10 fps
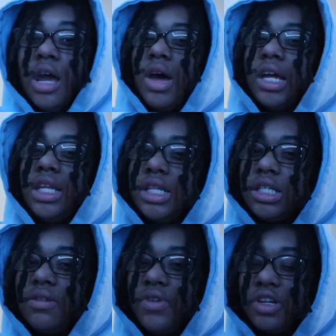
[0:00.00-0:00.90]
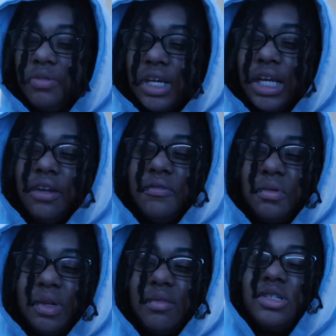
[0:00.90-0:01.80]
I think this is the first we getting
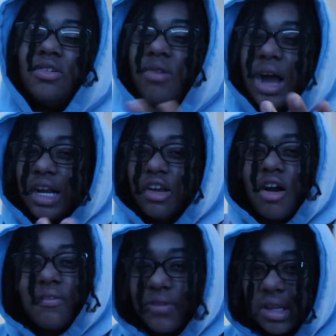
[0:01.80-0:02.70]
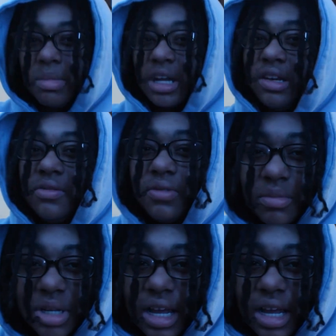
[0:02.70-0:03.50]
from them. So how do y'all feel about it? You feel me?